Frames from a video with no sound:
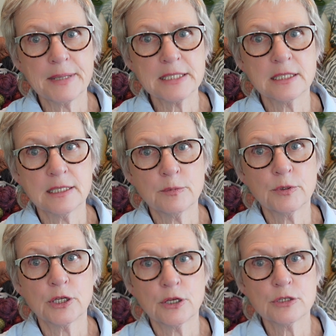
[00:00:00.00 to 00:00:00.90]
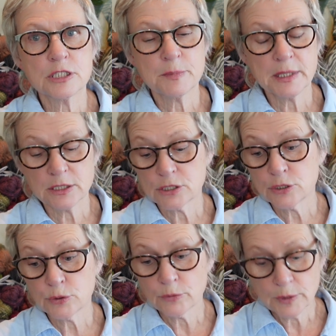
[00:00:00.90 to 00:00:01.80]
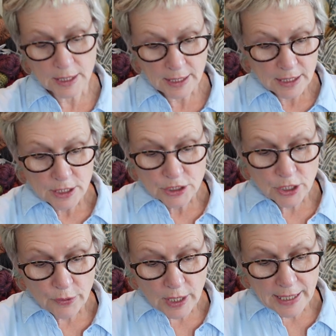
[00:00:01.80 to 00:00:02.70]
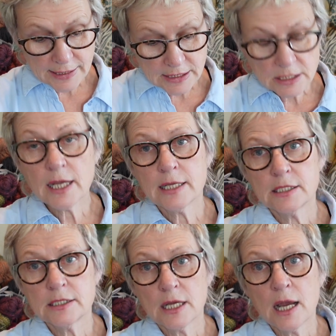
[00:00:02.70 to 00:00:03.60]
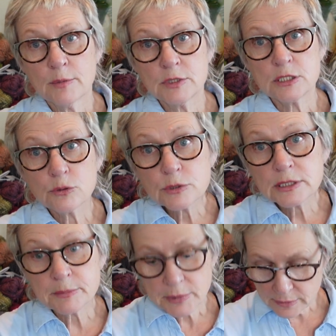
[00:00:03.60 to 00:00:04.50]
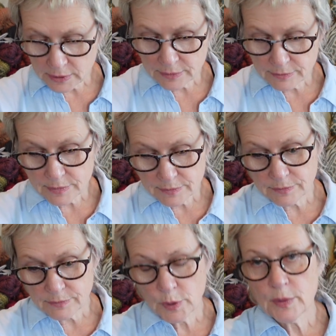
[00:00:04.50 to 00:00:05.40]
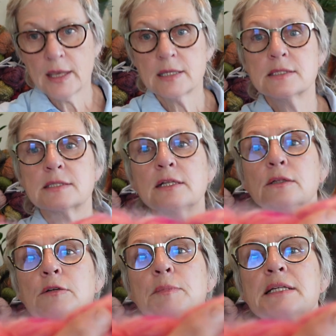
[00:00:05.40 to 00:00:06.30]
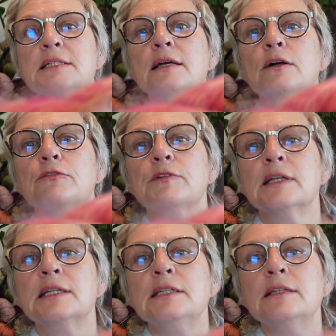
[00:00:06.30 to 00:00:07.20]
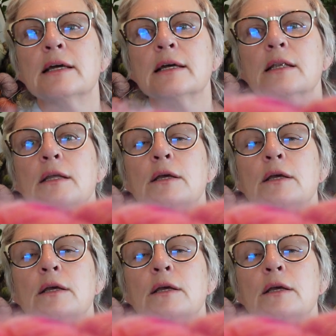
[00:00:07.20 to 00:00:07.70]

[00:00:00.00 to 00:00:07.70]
basically what it cost me to do. So I decided I would source some mohair silk myself, and I did that.